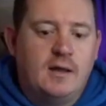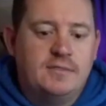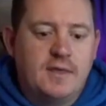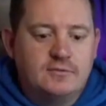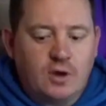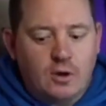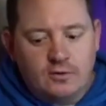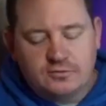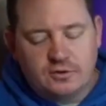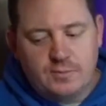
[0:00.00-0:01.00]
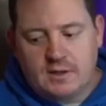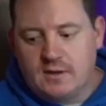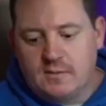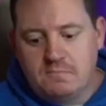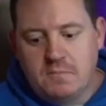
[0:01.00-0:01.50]
Things also
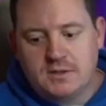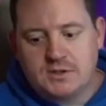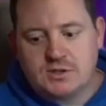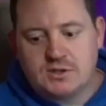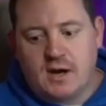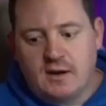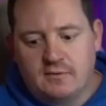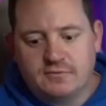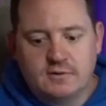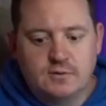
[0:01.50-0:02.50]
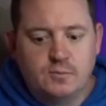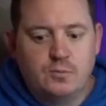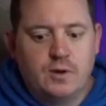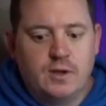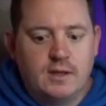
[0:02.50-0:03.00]
become much tougher
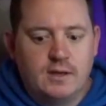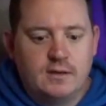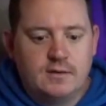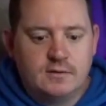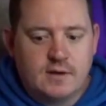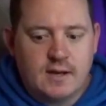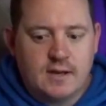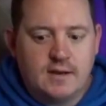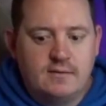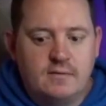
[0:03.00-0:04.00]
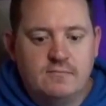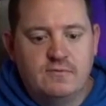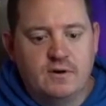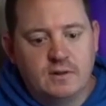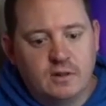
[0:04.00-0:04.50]
when a
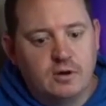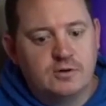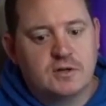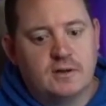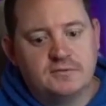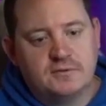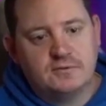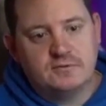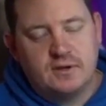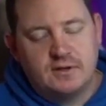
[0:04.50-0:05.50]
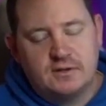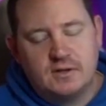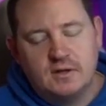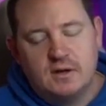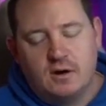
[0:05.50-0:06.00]
very large clusters that
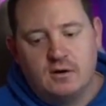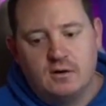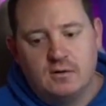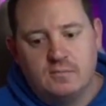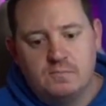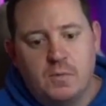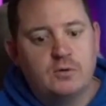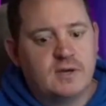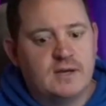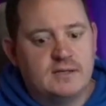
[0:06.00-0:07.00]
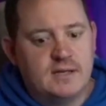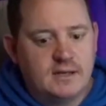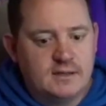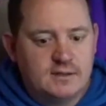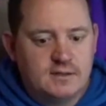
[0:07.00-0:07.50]
are
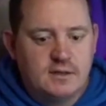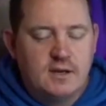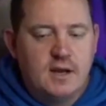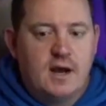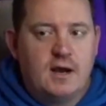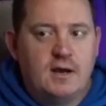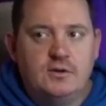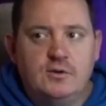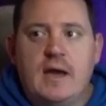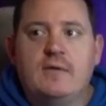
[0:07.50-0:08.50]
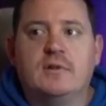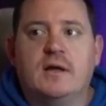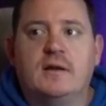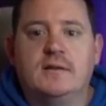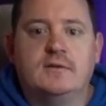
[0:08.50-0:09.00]
multi-tenant. You have a
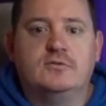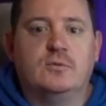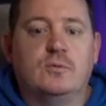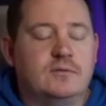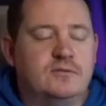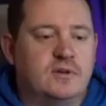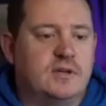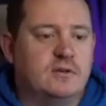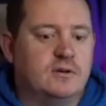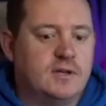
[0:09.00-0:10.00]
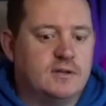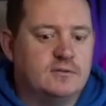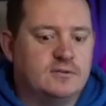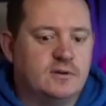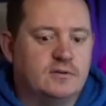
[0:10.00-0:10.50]
lot of things around security
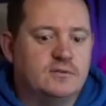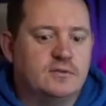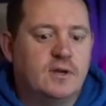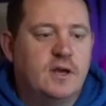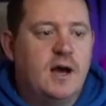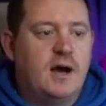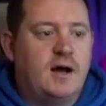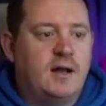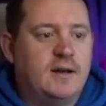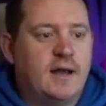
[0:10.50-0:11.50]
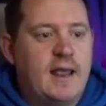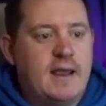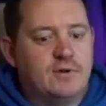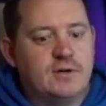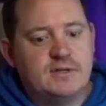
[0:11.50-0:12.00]
concerns. Not
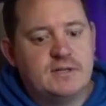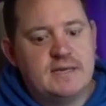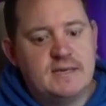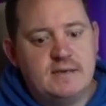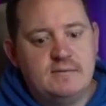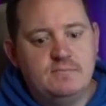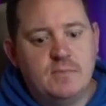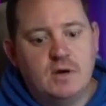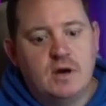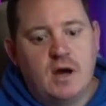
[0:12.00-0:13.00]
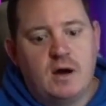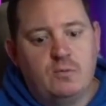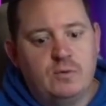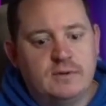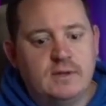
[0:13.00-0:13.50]
every team
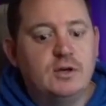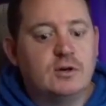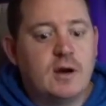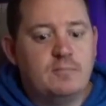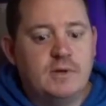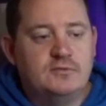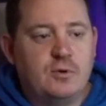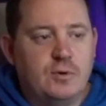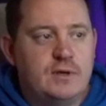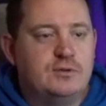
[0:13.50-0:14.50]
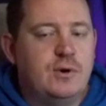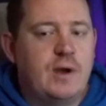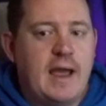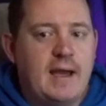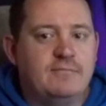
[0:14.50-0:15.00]
within your company is going to
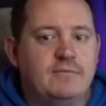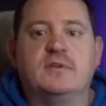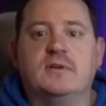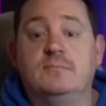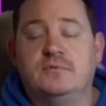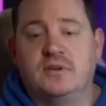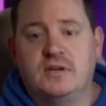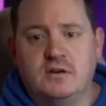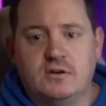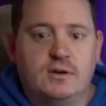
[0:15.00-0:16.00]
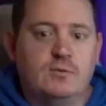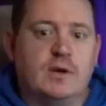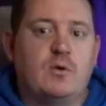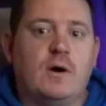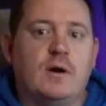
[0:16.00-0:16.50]
have the same security
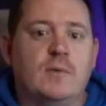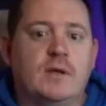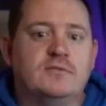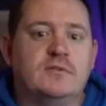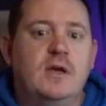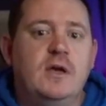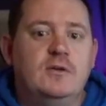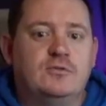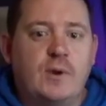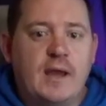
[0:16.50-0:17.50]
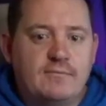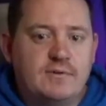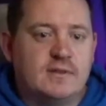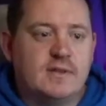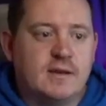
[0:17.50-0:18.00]
requirements, so we have
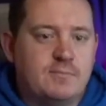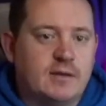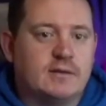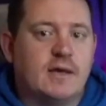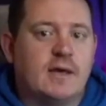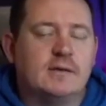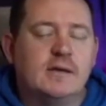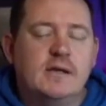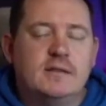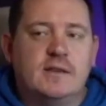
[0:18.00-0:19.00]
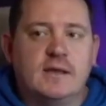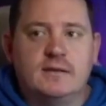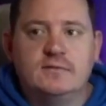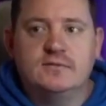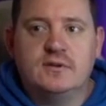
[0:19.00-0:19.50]
to think about that.
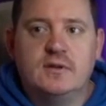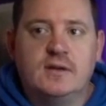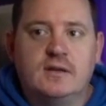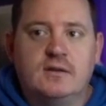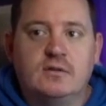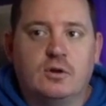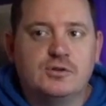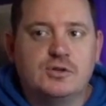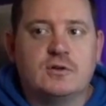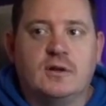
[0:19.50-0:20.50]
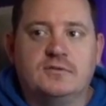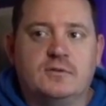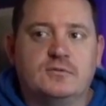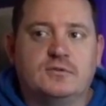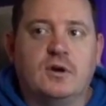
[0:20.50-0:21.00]
Things in larger
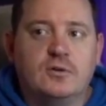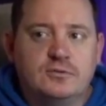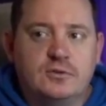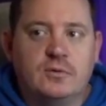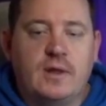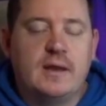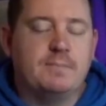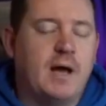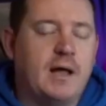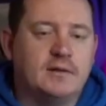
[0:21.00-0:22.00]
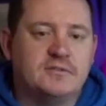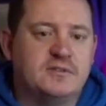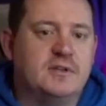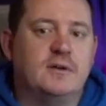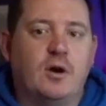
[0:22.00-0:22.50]
clusters also, like
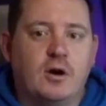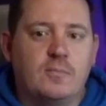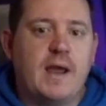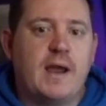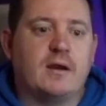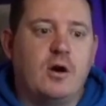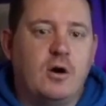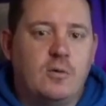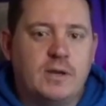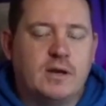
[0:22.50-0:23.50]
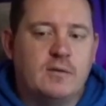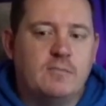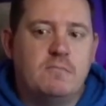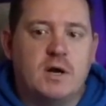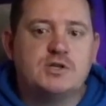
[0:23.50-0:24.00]
policy and RBAC, all
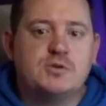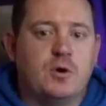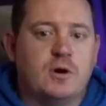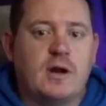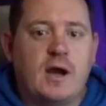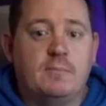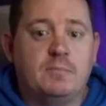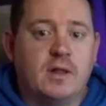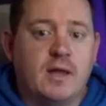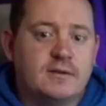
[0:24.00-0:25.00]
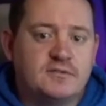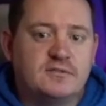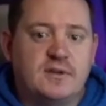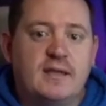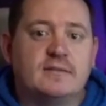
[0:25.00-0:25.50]
become much more
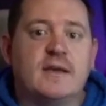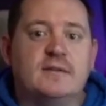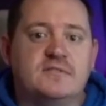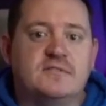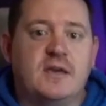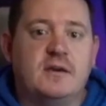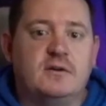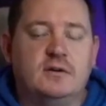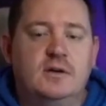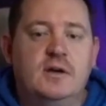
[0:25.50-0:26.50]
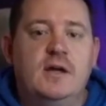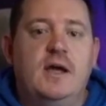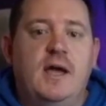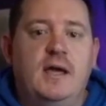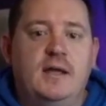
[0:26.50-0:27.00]
complex at that scale,
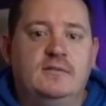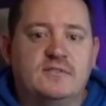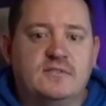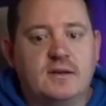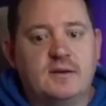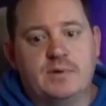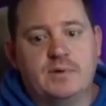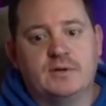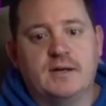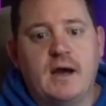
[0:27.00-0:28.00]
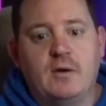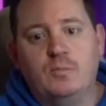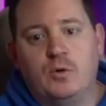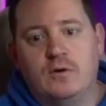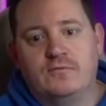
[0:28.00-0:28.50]
and instead of building out
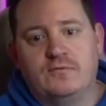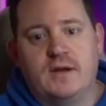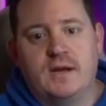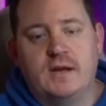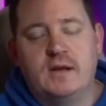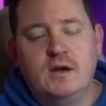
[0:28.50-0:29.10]
more of a